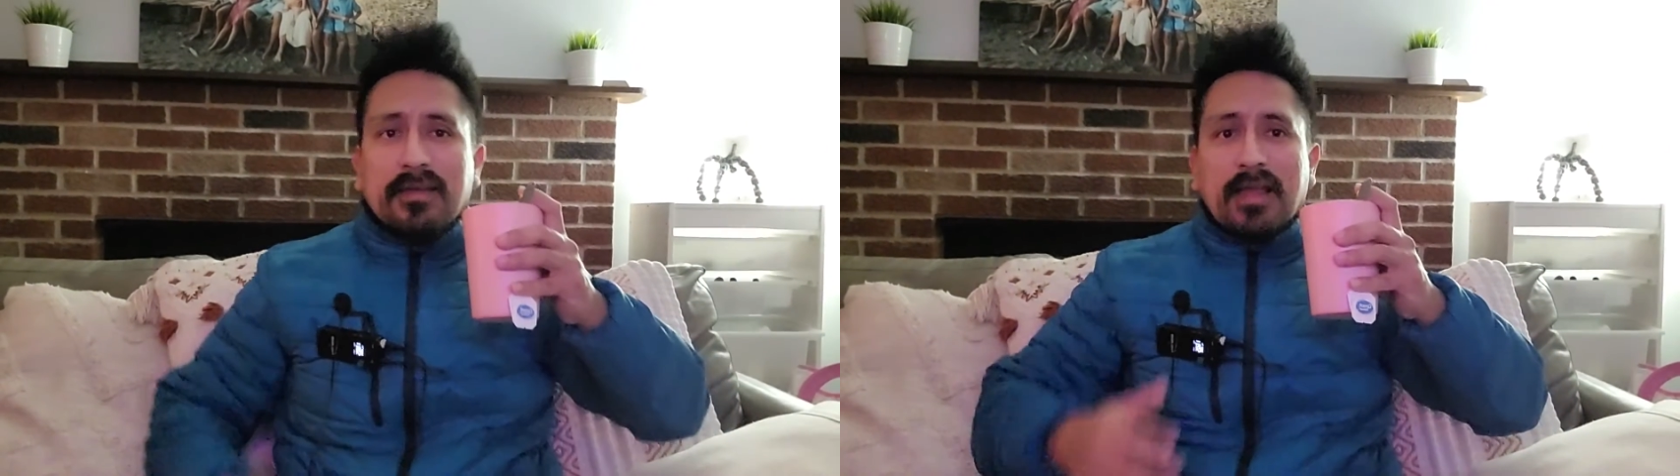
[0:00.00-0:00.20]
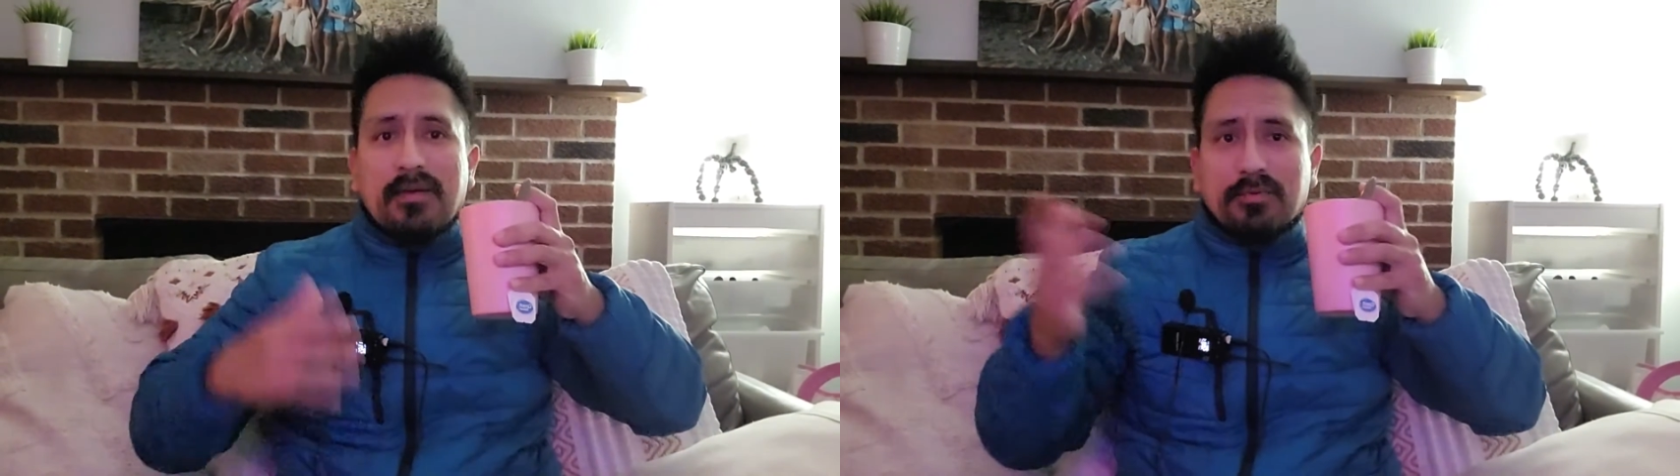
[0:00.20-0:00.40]

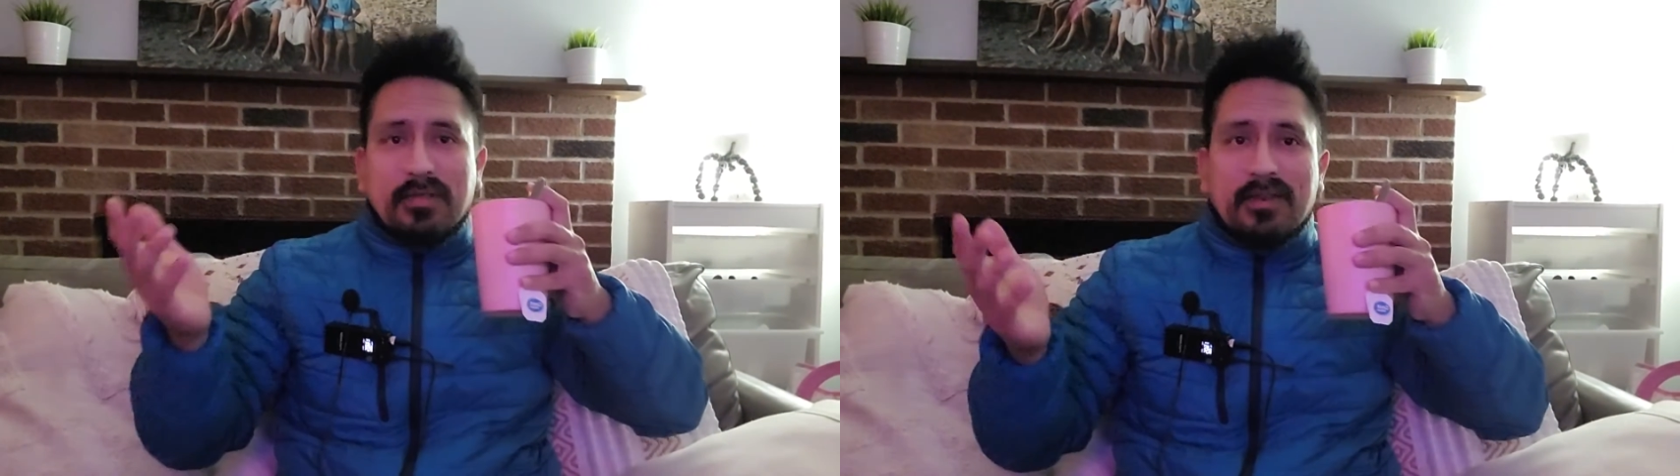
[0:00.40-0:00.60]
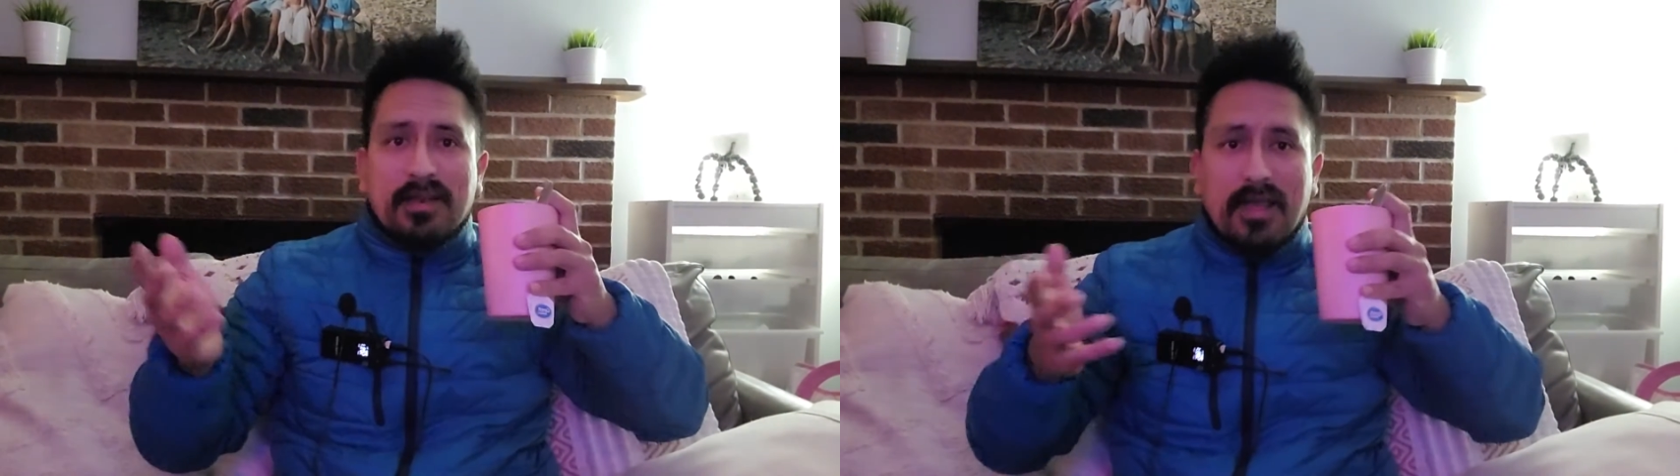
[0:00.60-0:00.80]

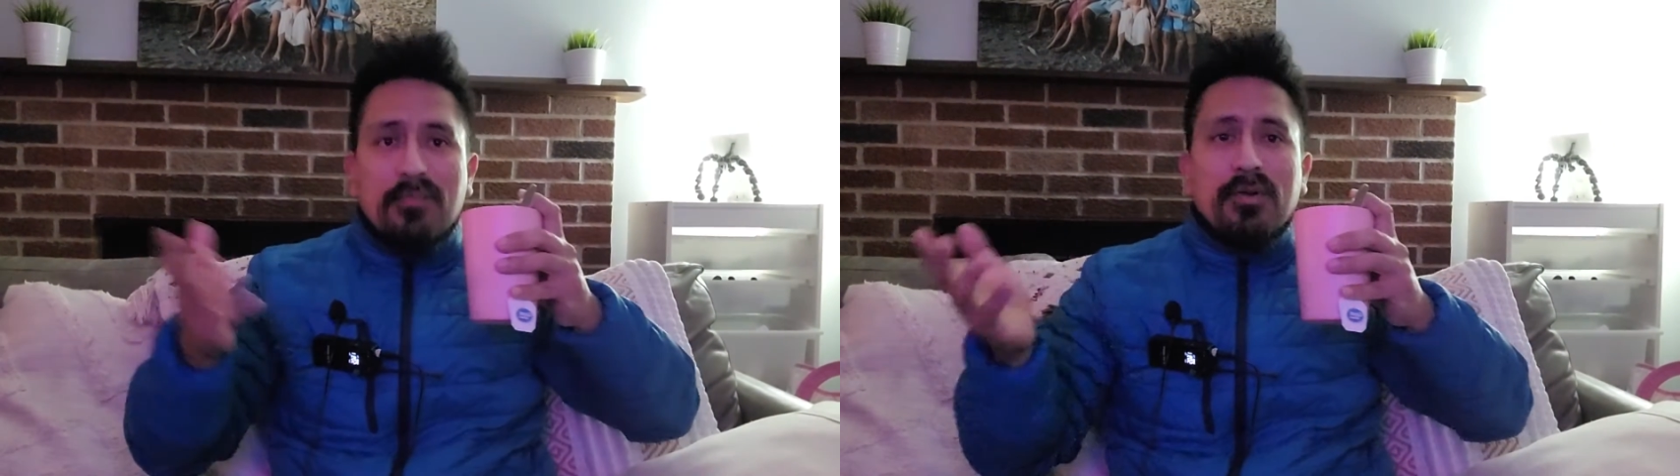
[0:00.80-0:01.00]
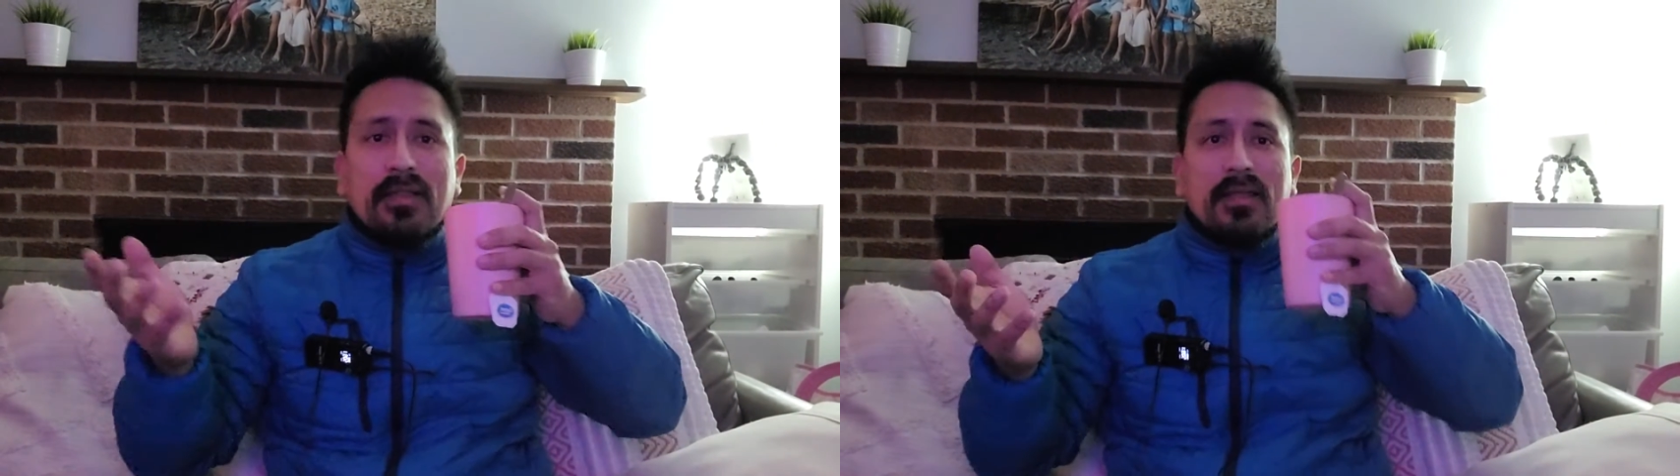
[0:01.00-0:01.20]
in the
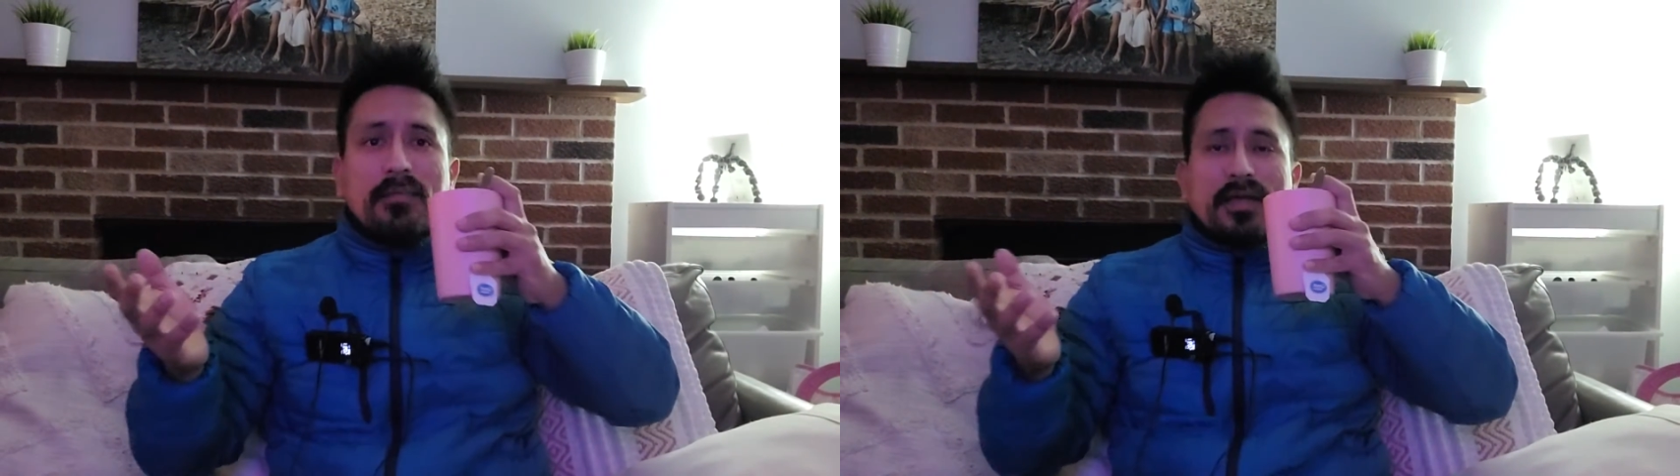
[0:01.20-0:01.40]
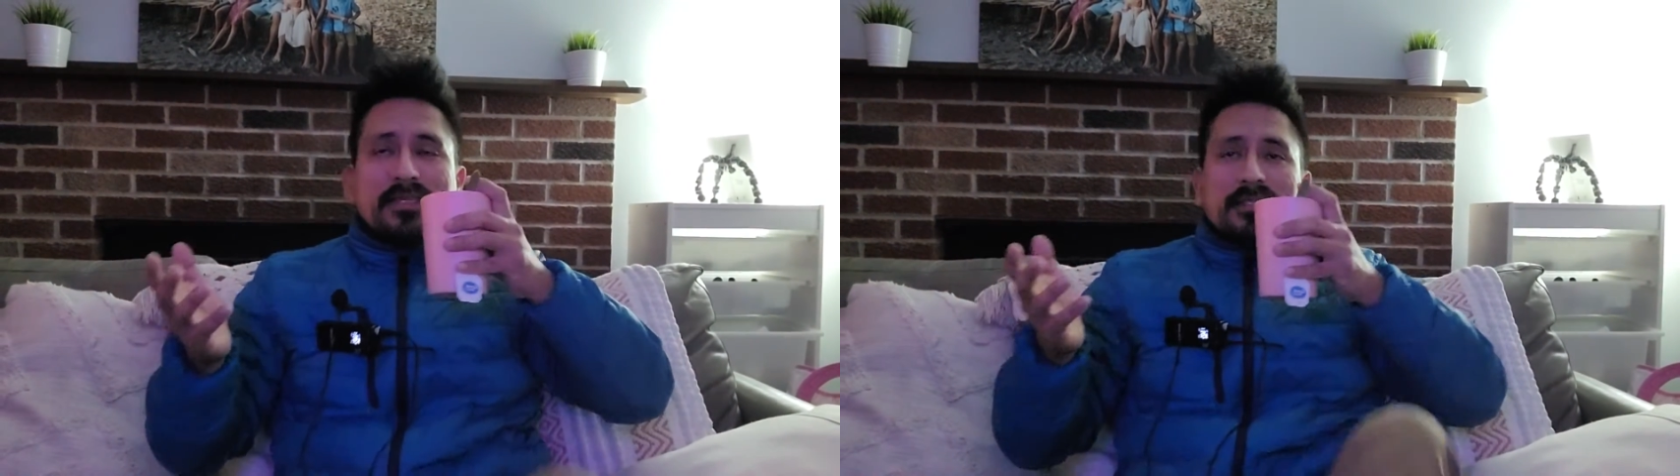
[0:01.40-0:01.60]
everyday
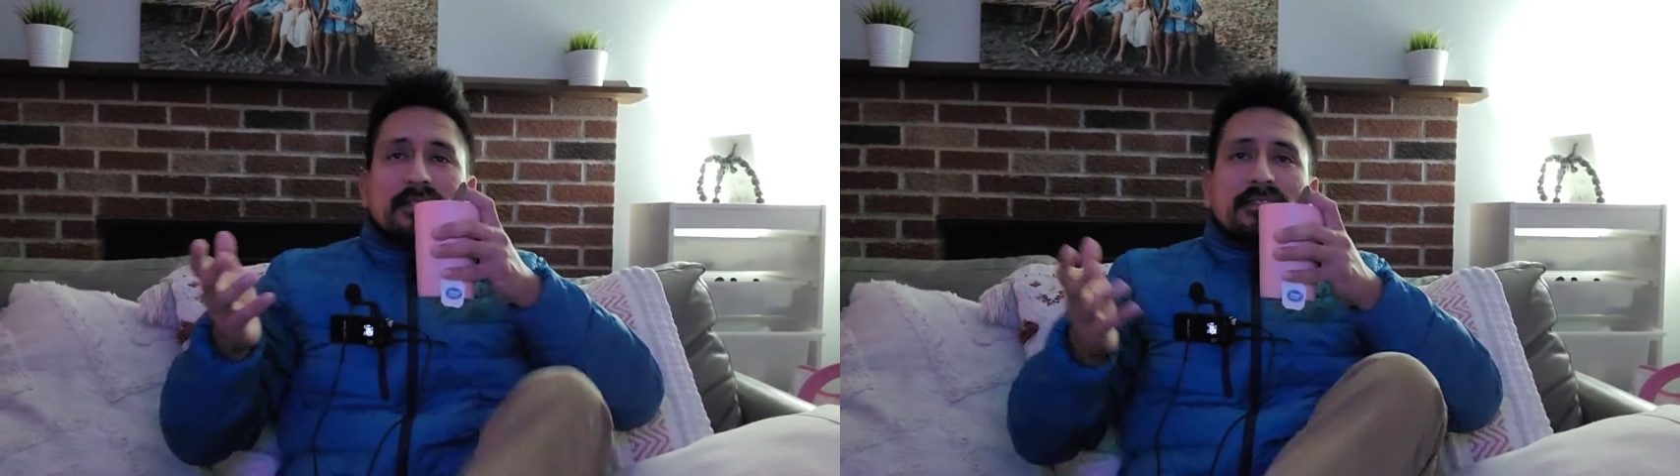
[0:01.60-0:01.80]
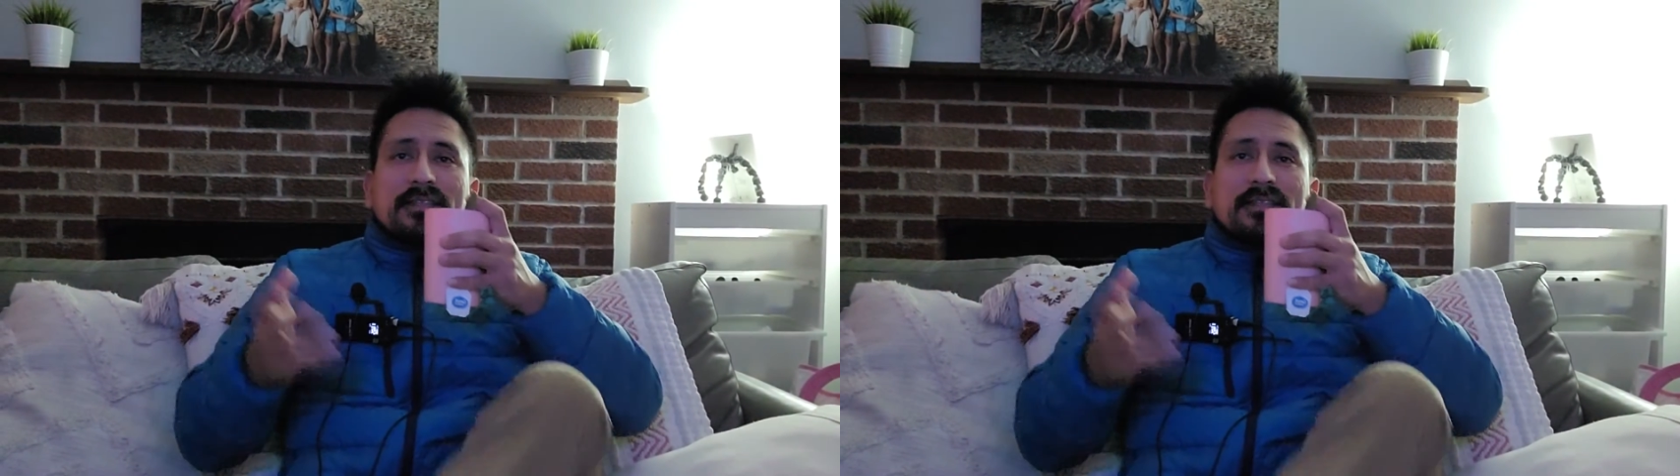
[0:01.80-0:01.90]
basis,